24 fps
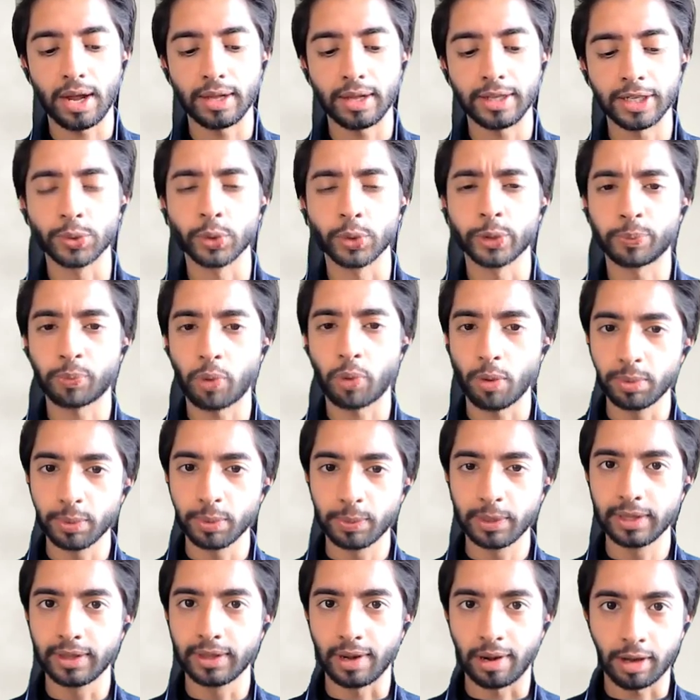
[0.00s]
This was
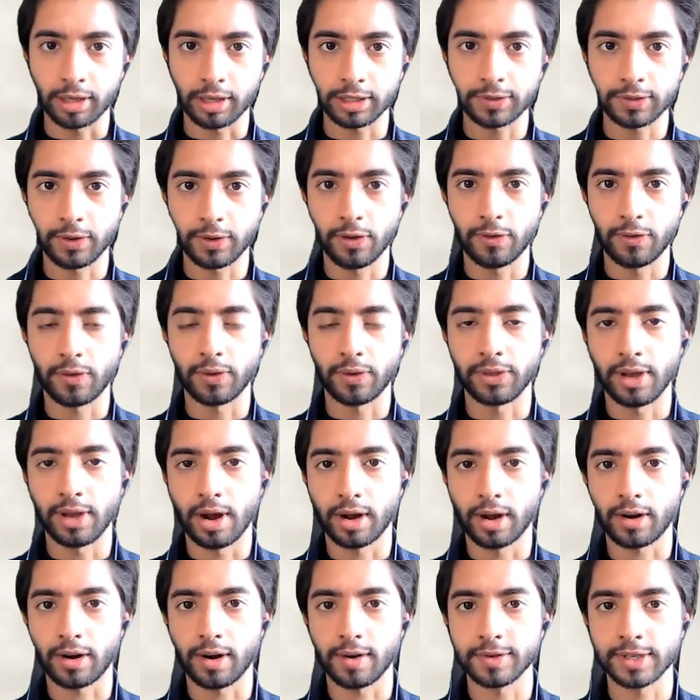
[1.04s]
probably the last video for the
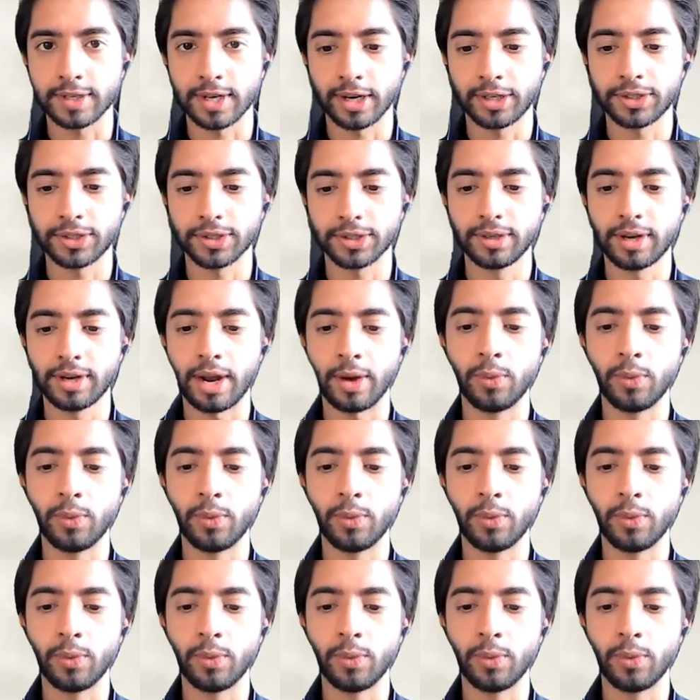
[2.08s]
aircraft section.